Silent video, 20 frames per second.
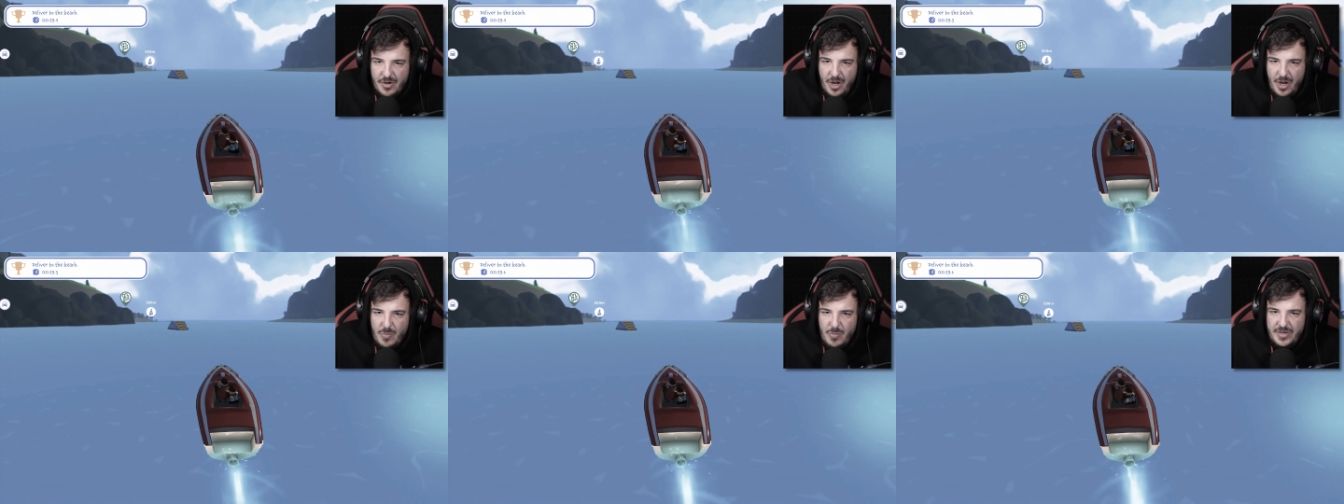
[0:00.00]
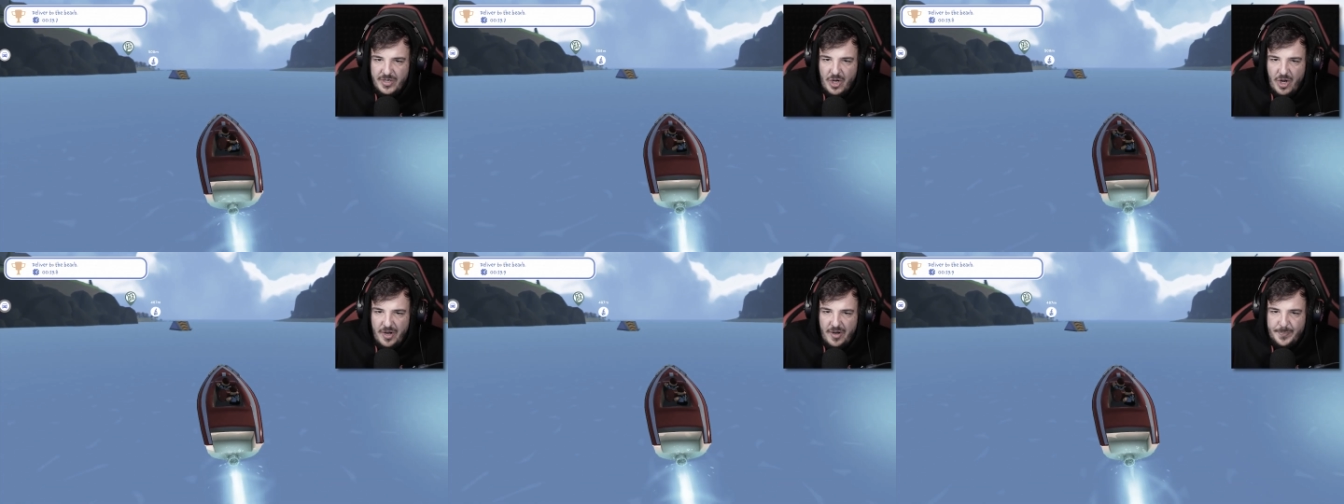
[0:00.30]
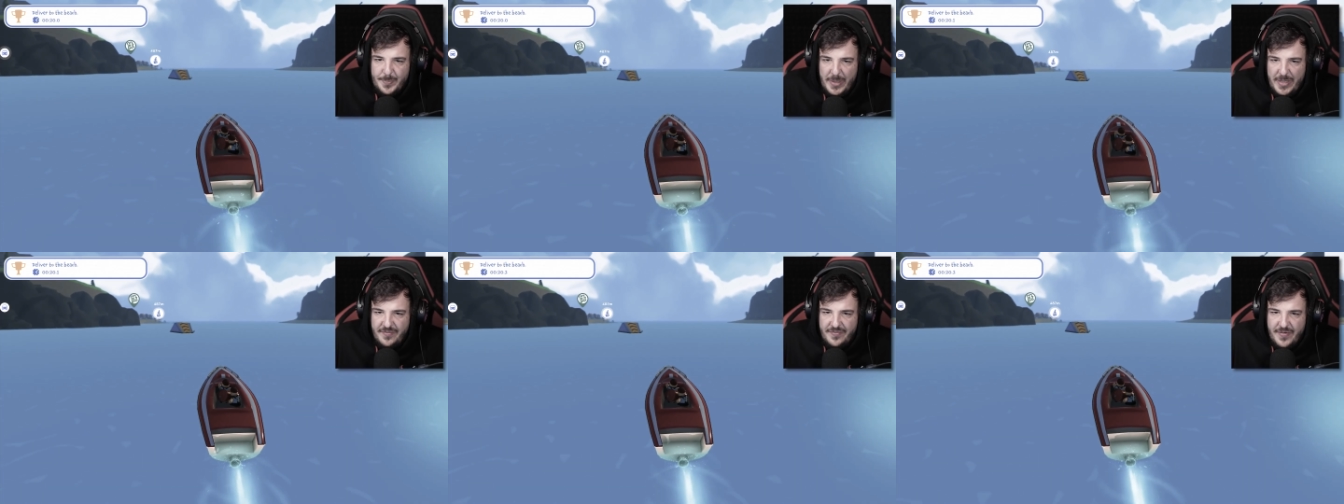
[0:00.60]
on. We got a
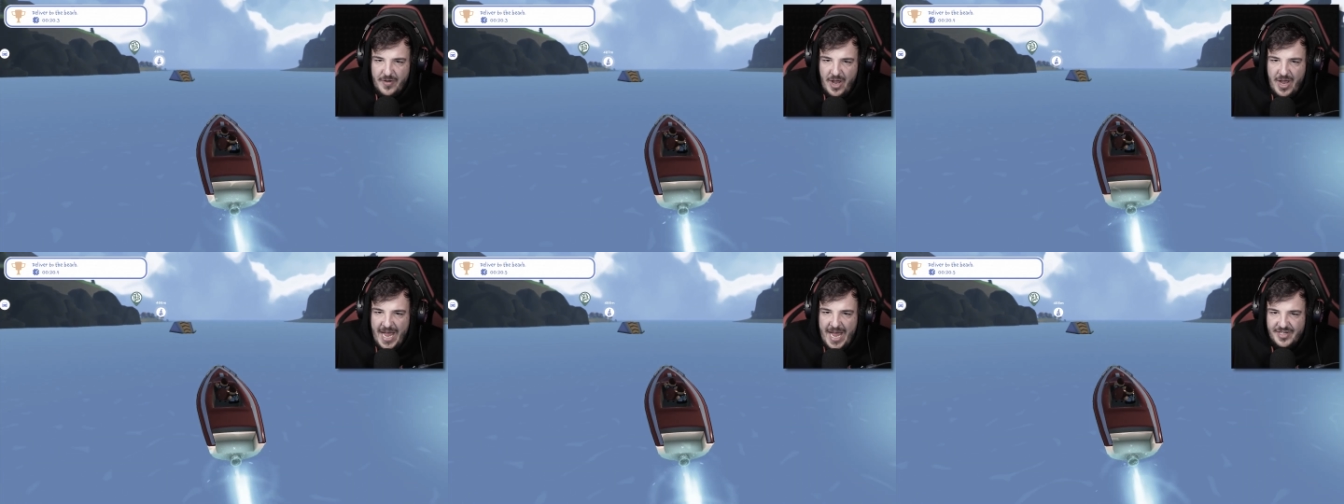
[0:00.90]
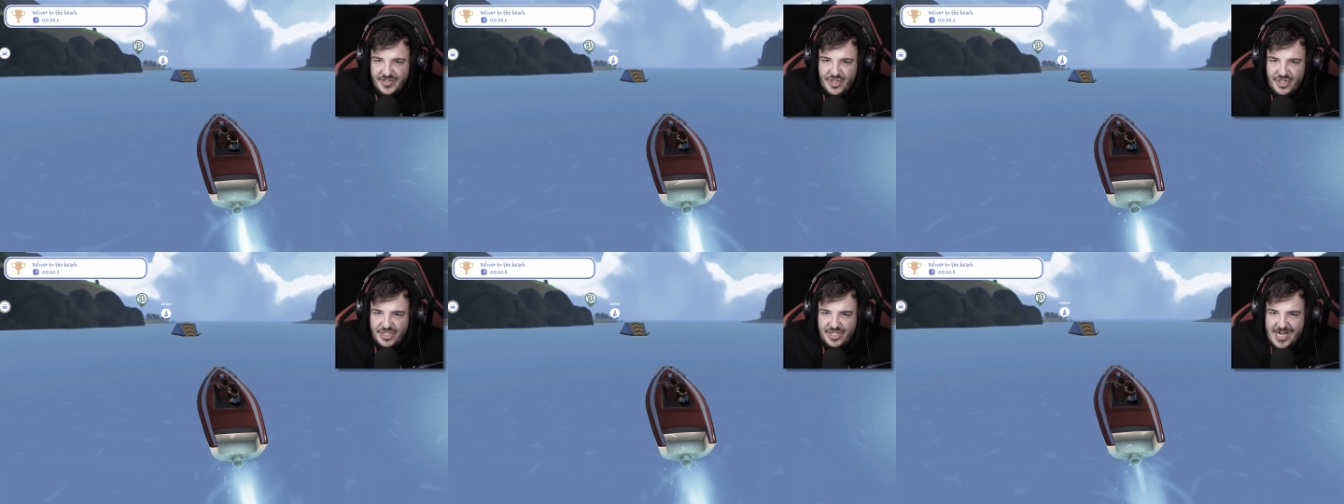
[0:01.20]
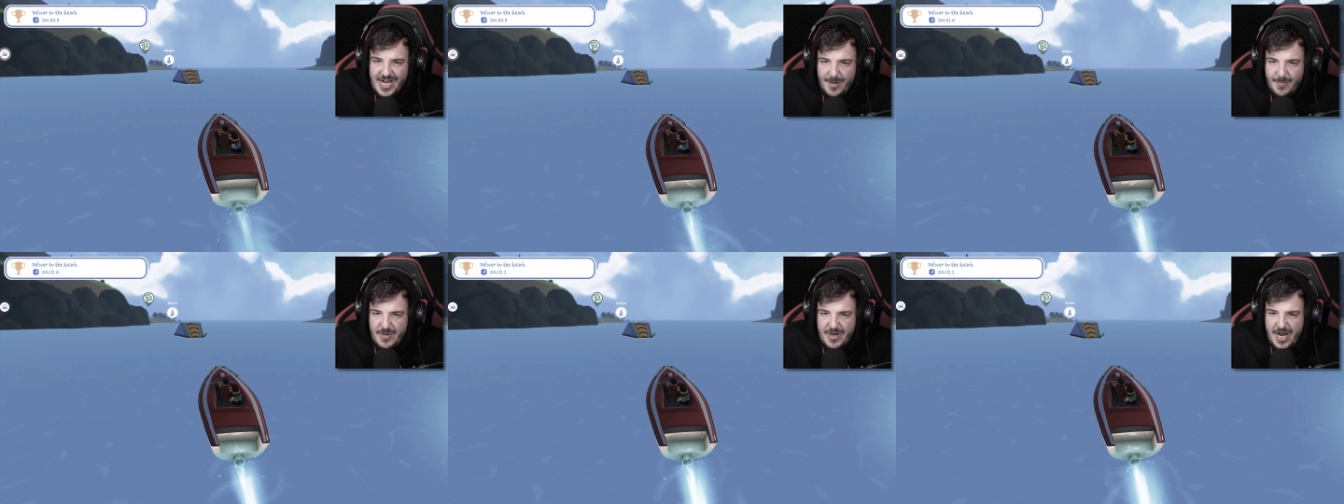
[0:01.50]
bit of a hazard
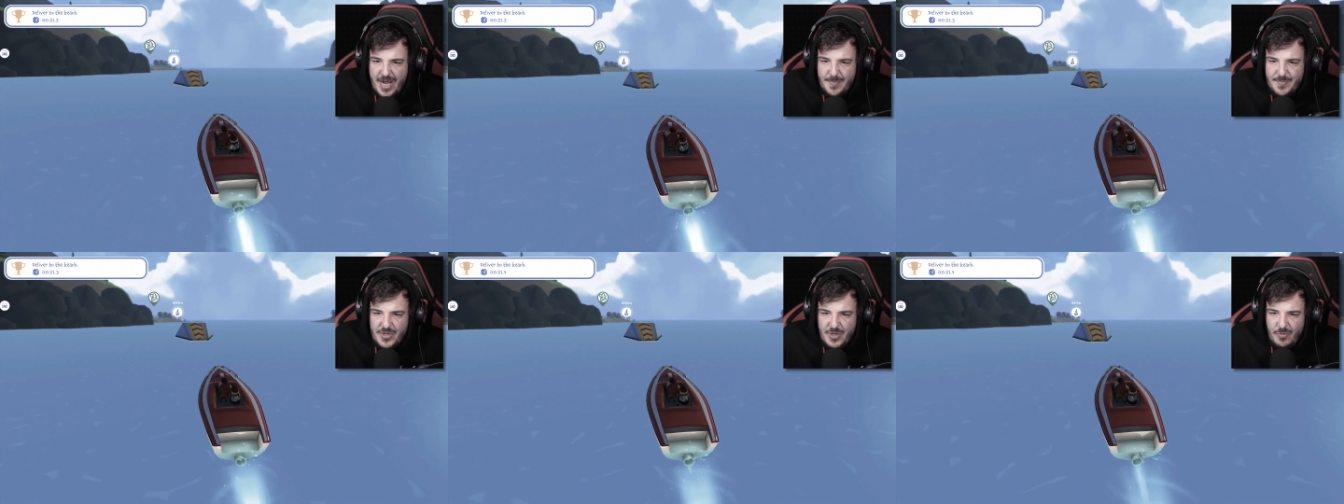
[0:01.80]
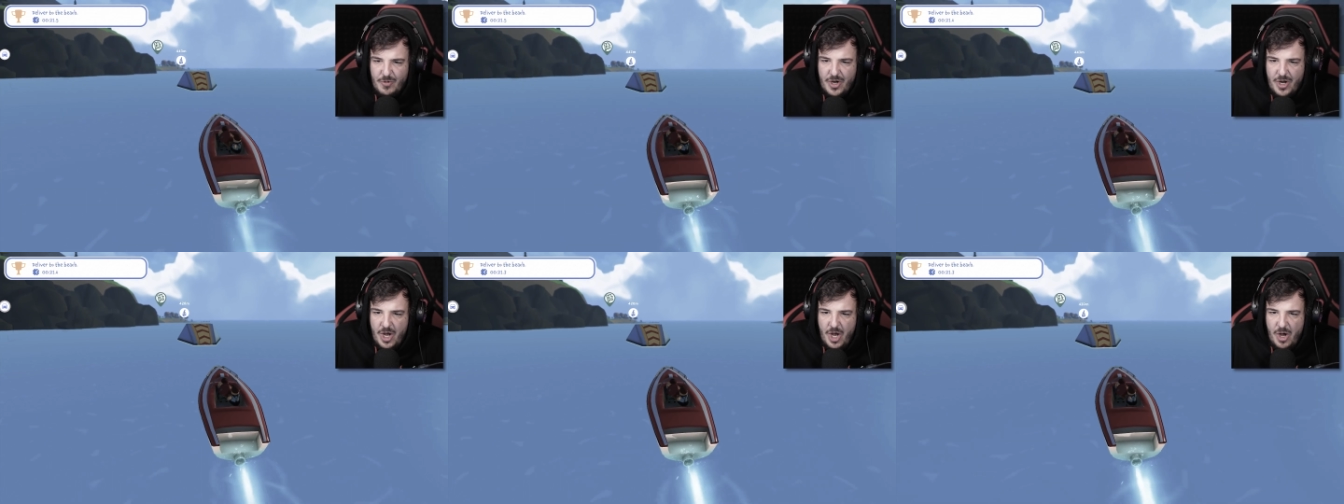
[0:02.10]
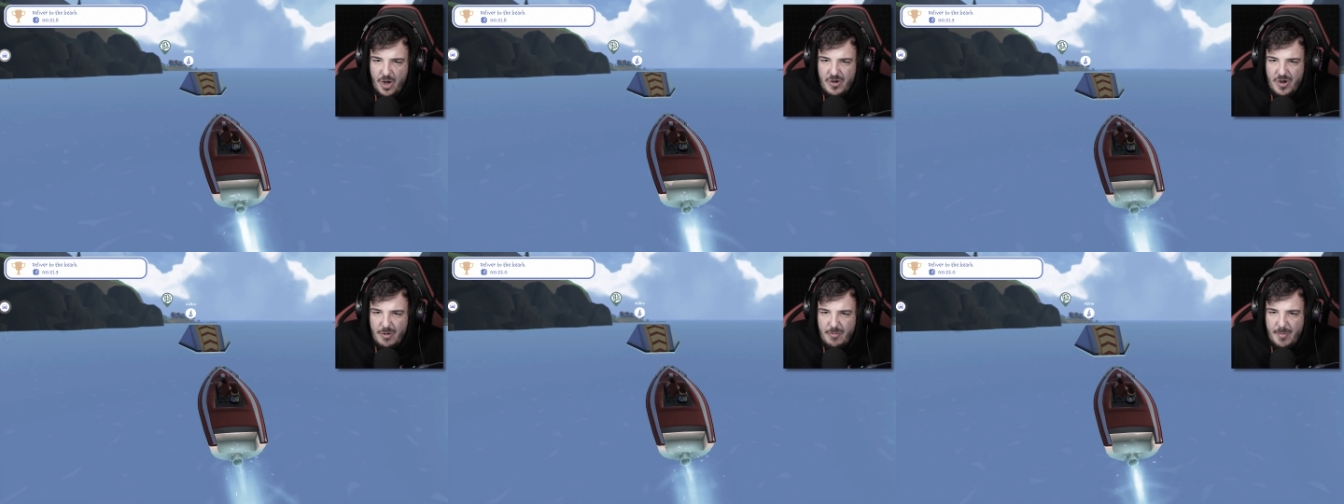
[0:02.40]
coming up. You want to
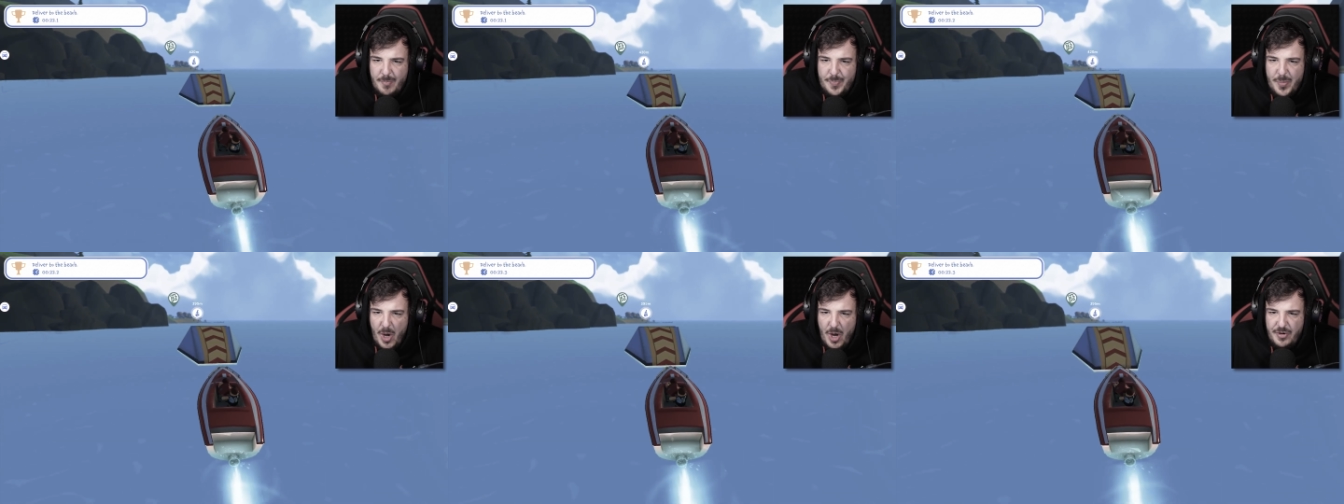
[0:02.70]
hold on with both